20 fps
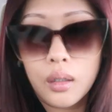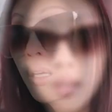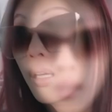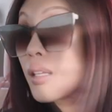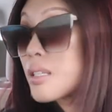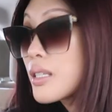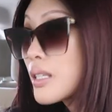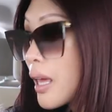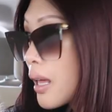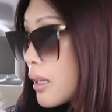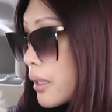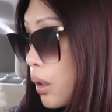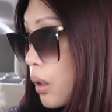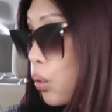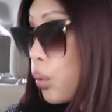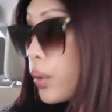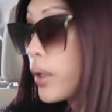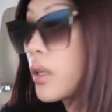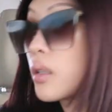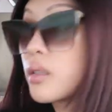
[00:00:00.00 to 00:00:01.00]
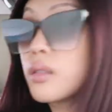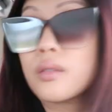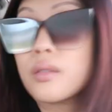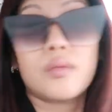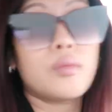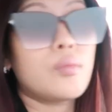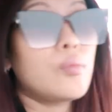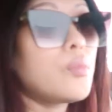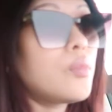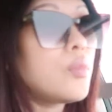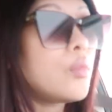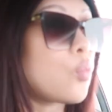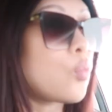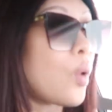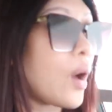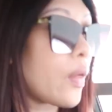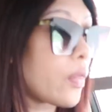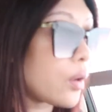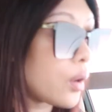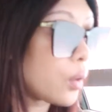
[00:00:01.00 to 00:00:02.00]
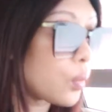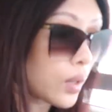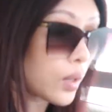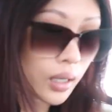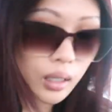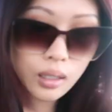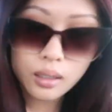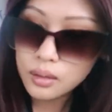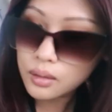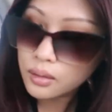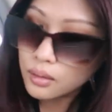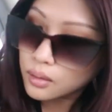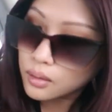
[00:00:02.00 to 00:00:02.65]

It's that like weird weather where,